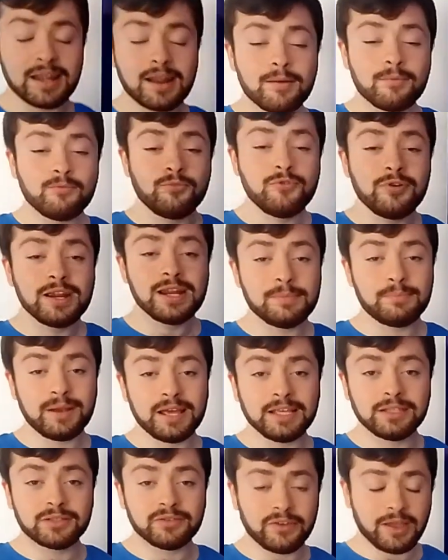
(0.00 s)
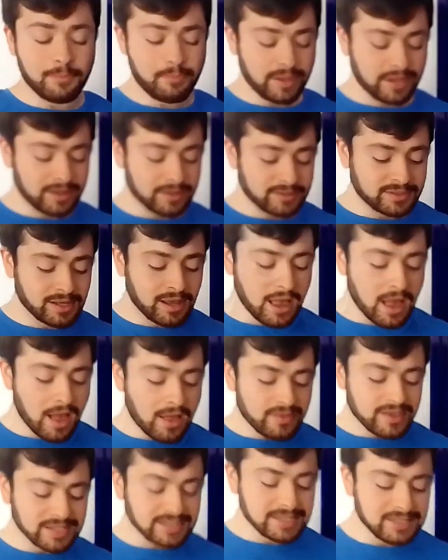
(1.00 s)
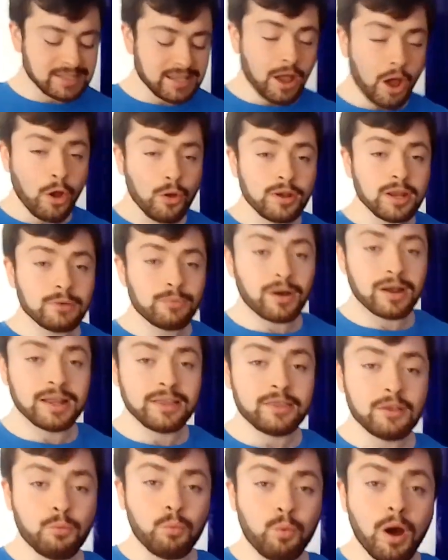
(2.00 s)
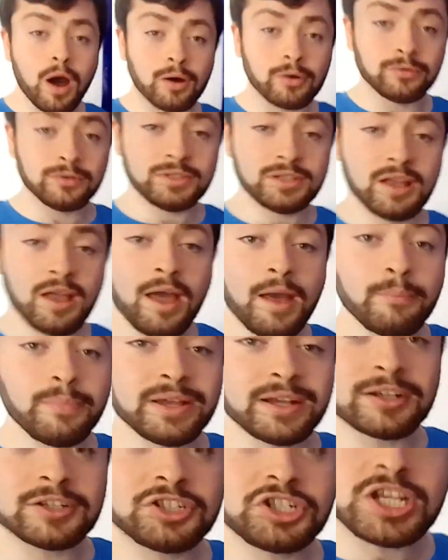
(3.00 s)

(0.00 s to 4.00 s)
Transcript: and I'm really pleased with it, because this is the only one in the world, because